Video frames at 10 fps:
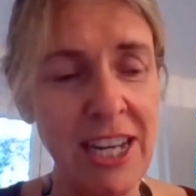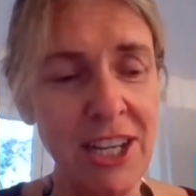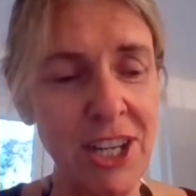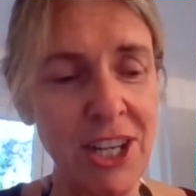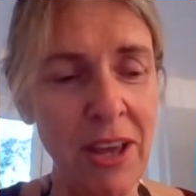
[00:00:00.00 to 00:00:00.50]

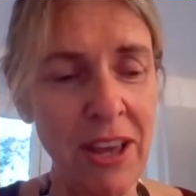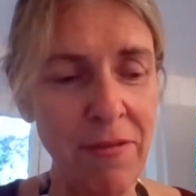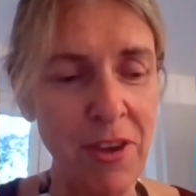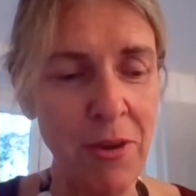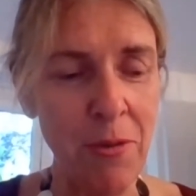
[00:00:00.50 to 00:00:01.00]
So
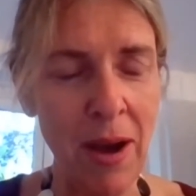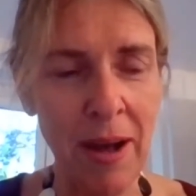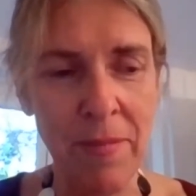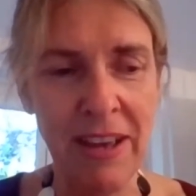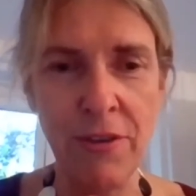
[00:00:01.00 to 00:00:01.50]
if
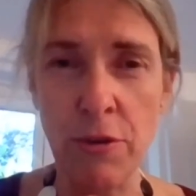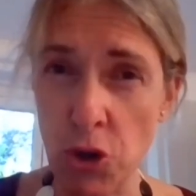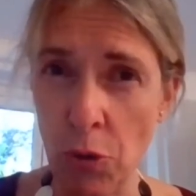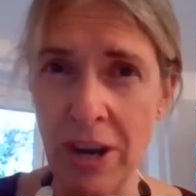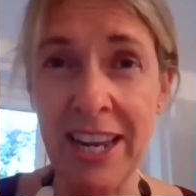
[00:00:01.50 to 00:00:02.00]
you
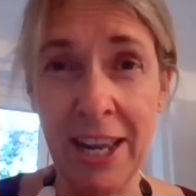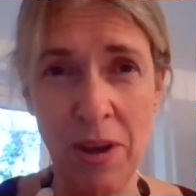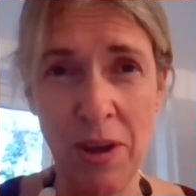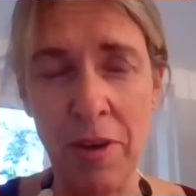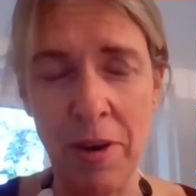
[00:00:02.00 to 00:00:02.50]
join in
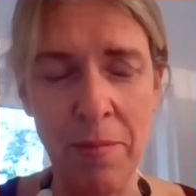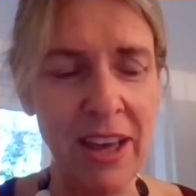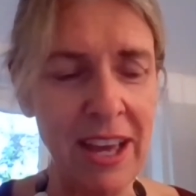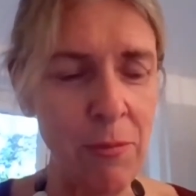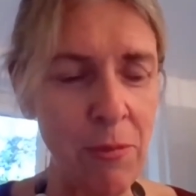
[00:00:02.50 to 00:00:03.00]
with them,
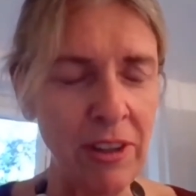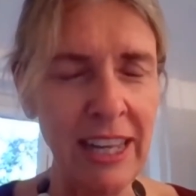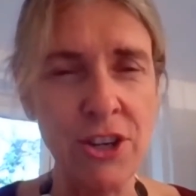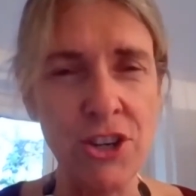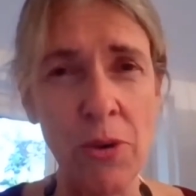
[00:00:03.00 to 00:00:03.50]
they will
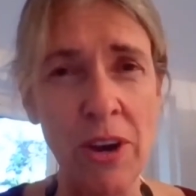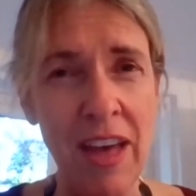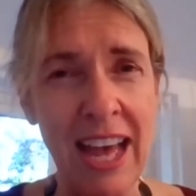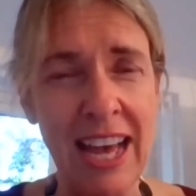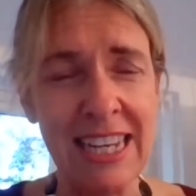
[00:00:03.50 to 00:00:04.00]
enjoy
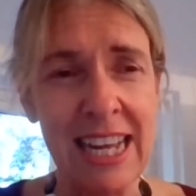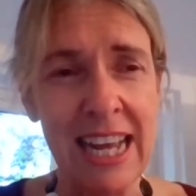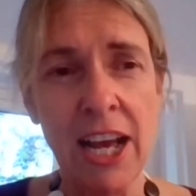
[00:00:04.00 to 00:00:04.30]
that.